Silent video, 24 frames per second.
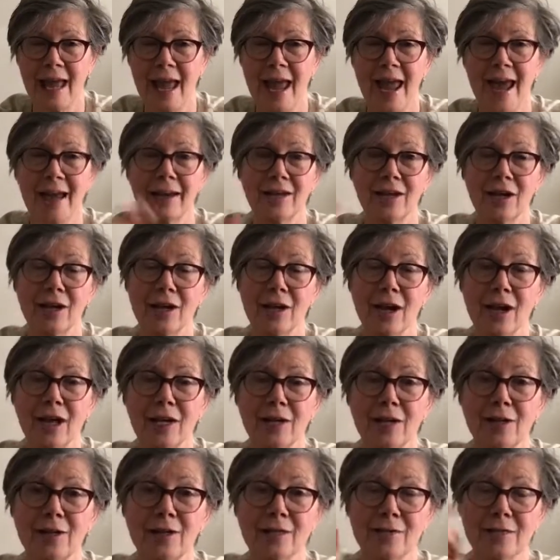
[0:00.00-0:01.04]
And our
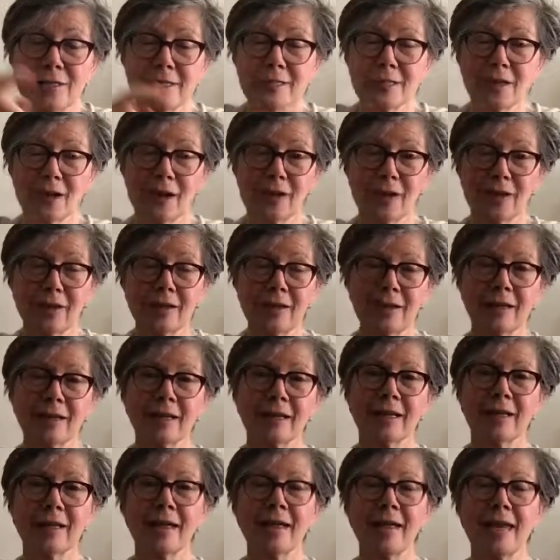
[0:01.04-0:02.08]
hello song
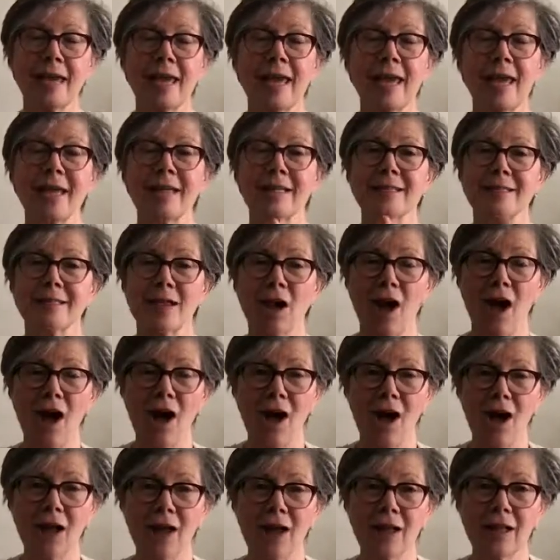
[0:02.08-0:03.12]
is
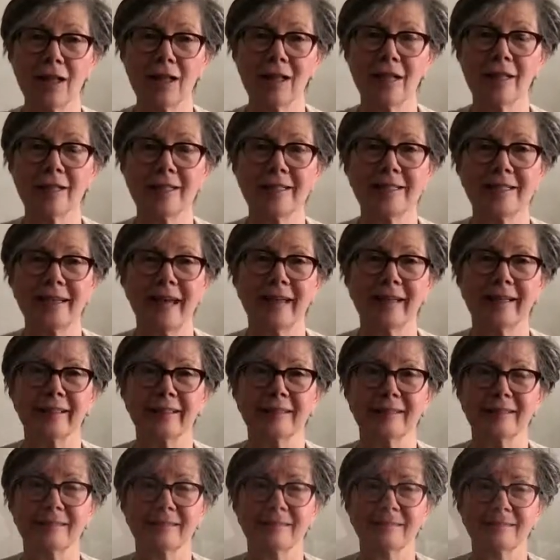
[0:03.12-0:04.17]
all done.
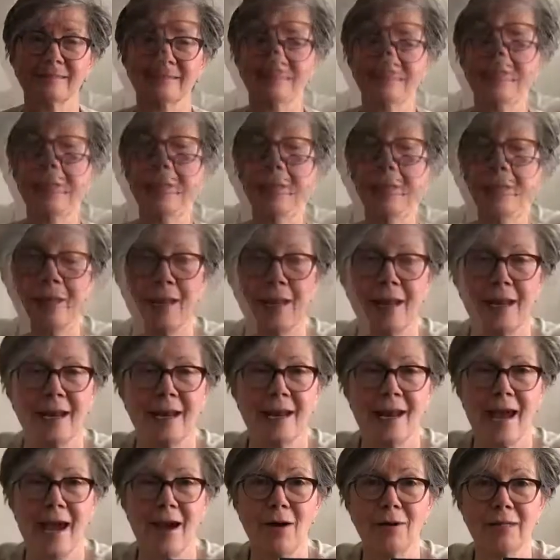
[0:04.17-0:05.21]
And
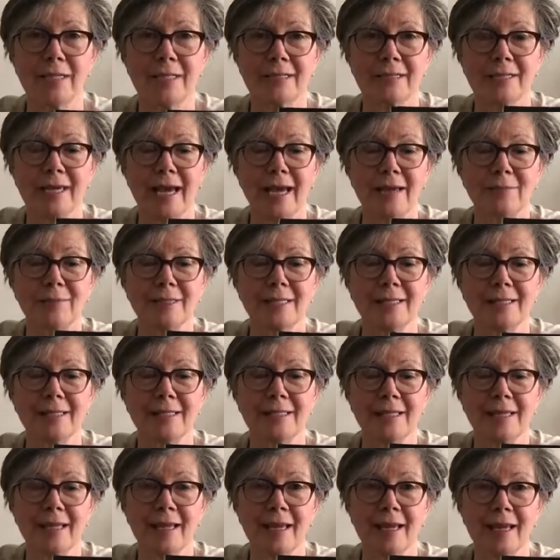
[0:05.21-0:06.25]
now it's time to
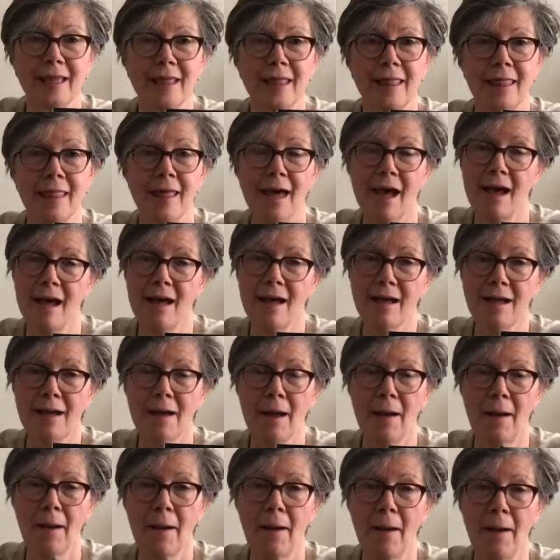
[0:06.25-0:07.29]
sing the
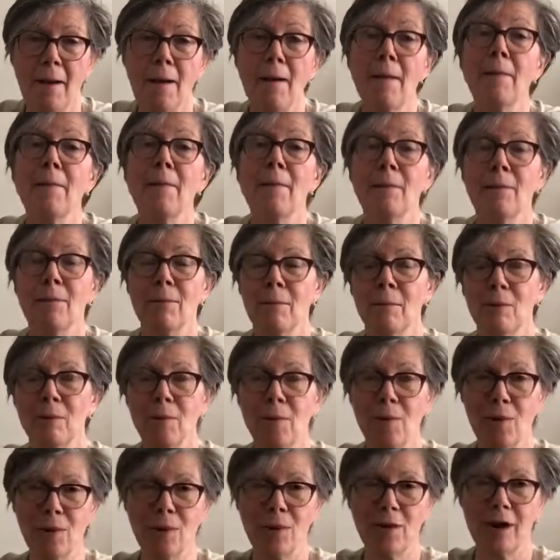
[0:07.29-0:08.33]

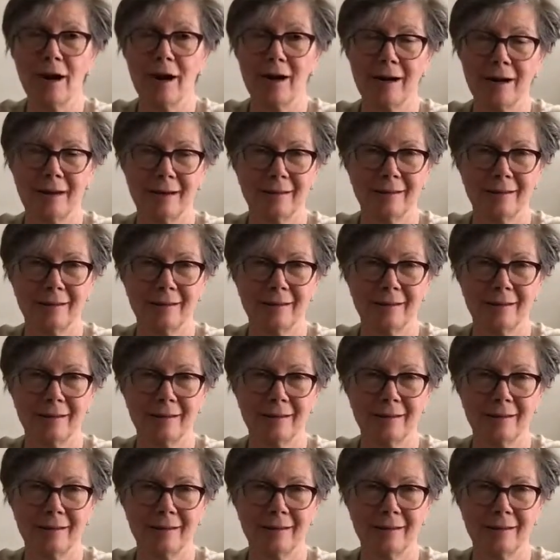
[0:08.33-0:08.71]
more.